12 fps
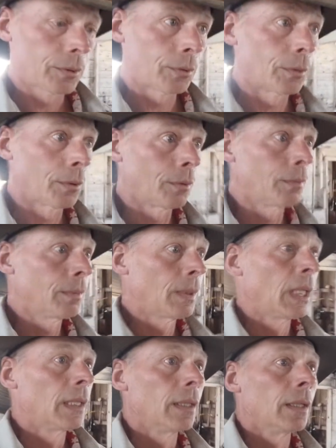So
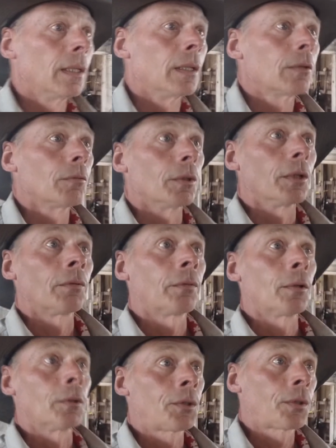when I
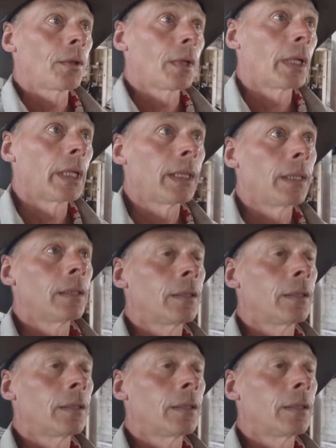first saw it,